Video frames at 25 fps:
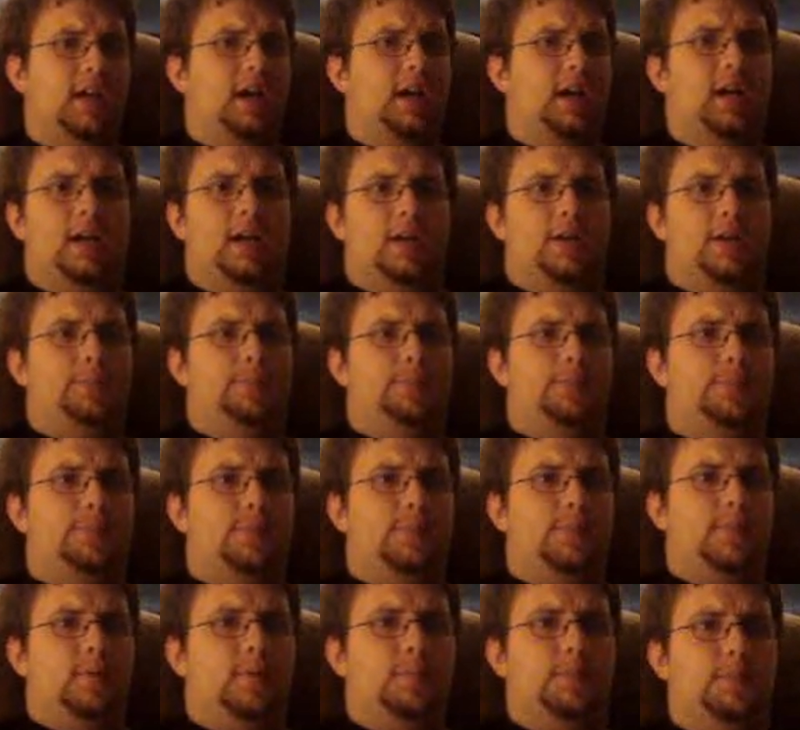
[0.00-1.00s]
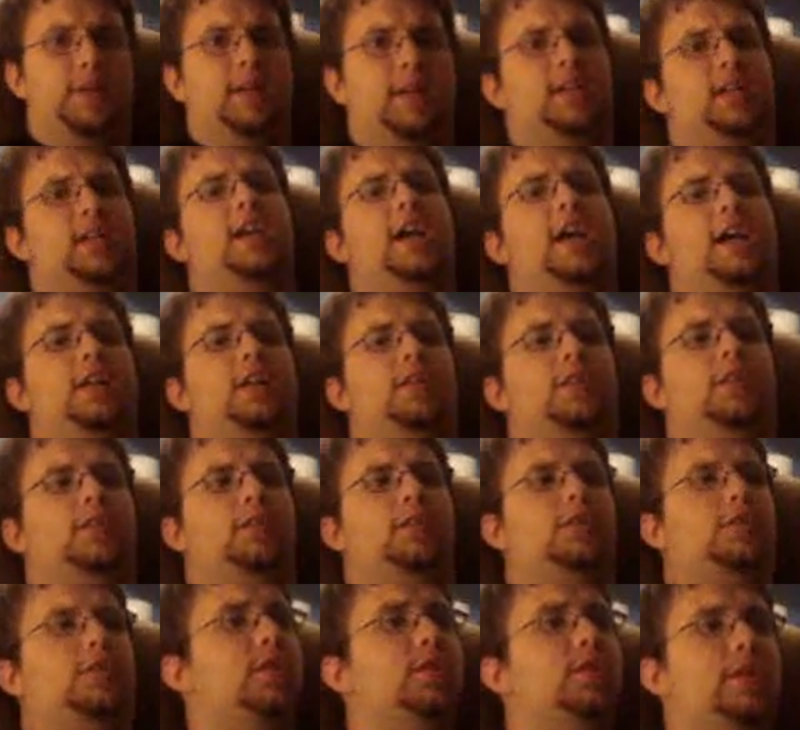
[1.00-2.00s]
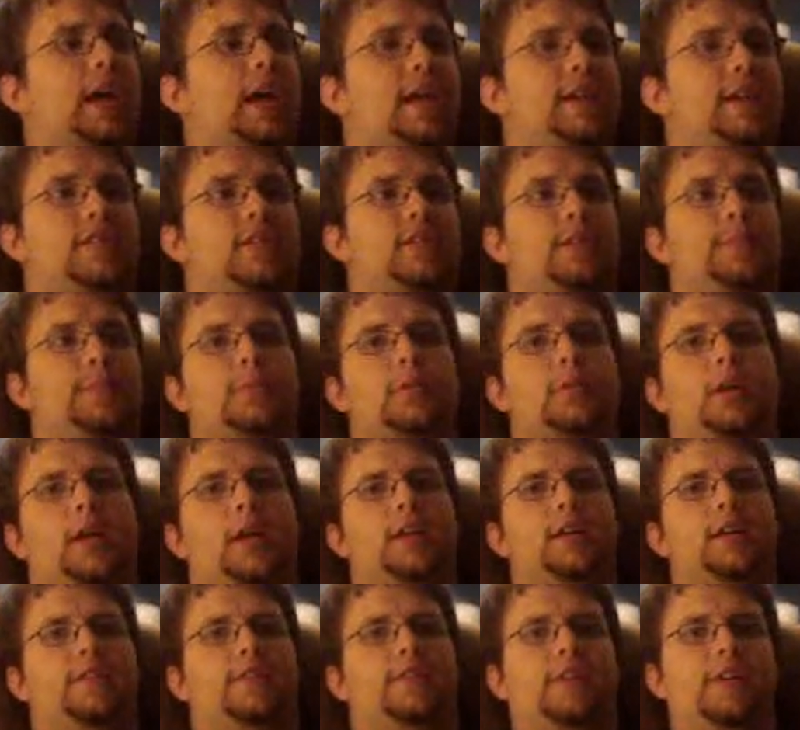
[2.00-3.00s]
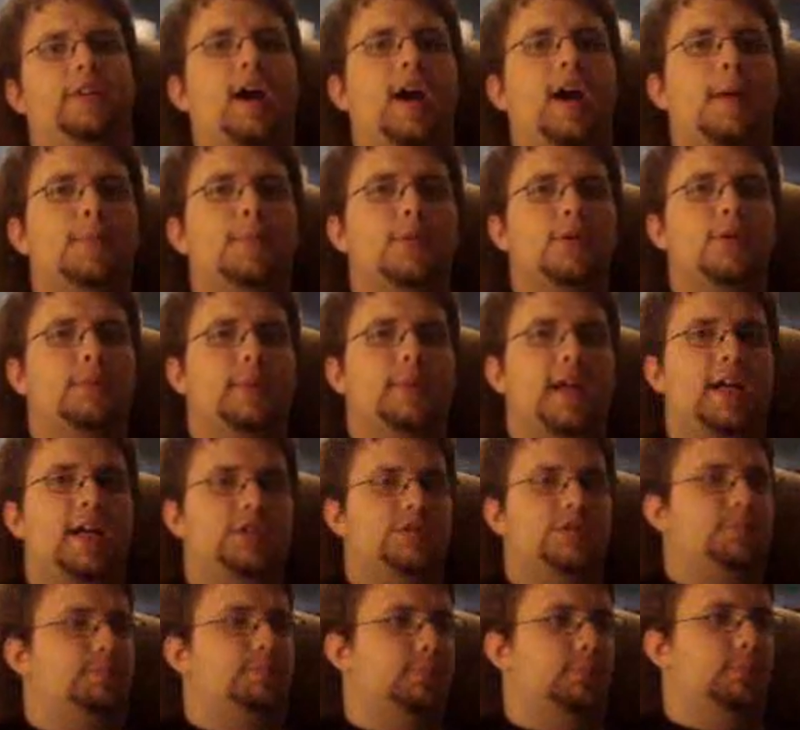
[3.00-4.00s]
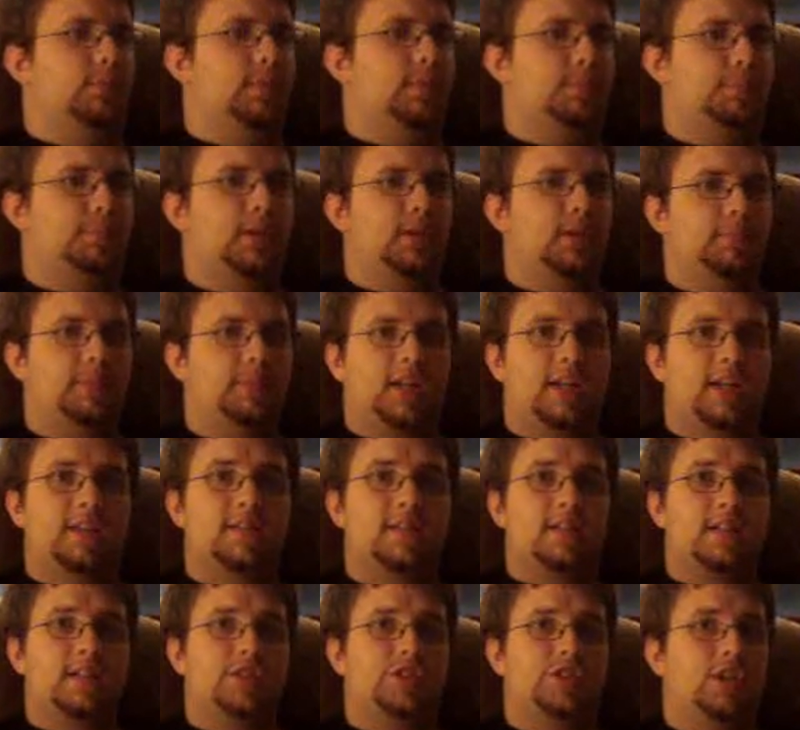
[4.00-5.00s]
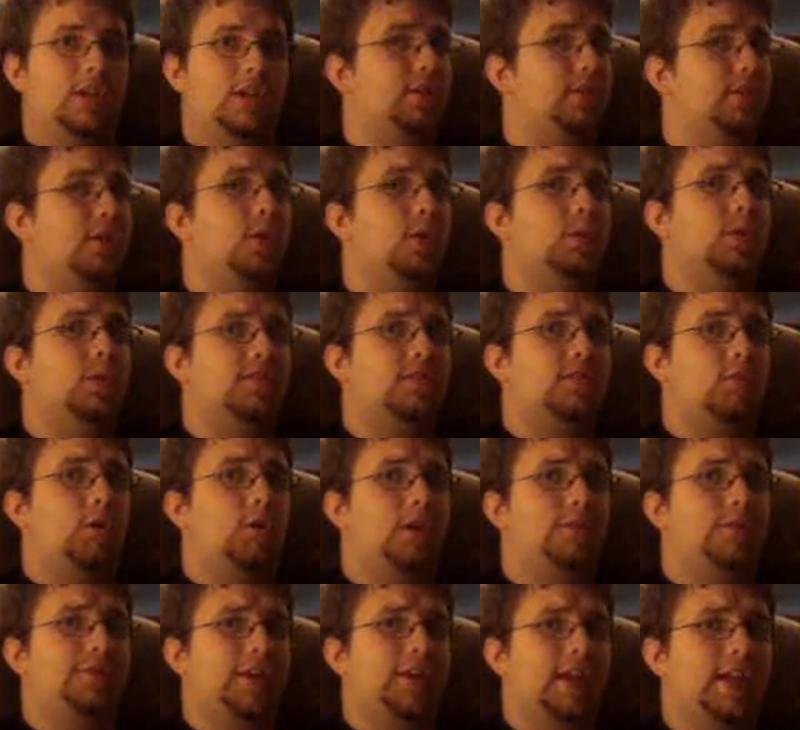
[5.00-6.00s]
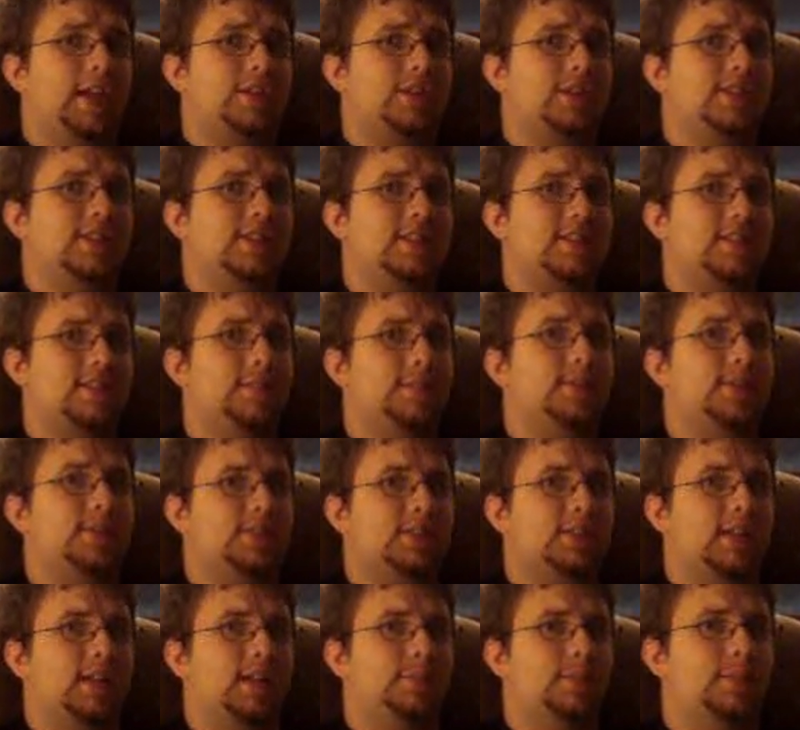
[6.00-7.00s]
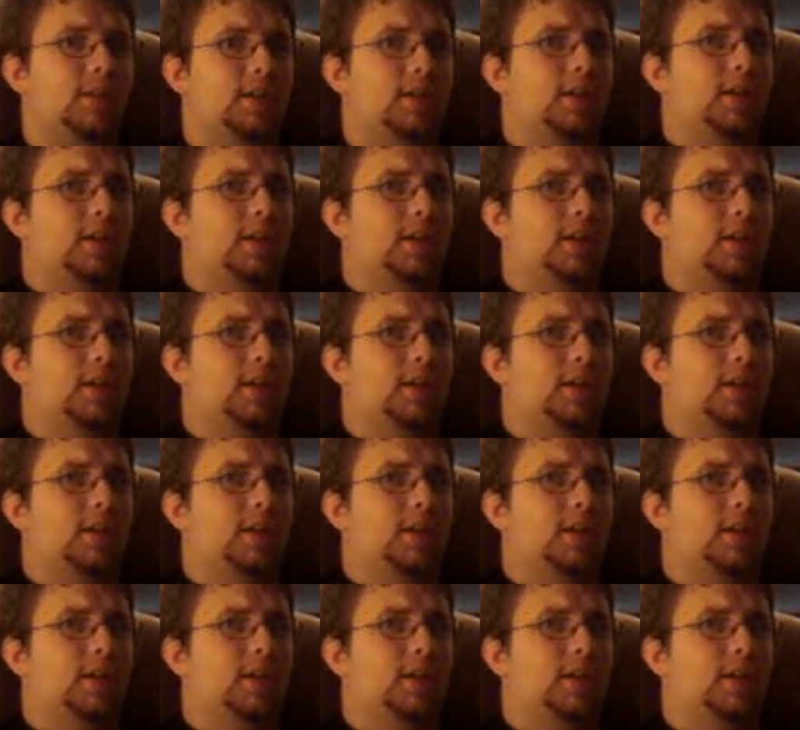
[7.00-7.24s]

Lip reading: But you got two guys who can put on a phenomenal match, put them against each other, no disqualifications at SummerSlam.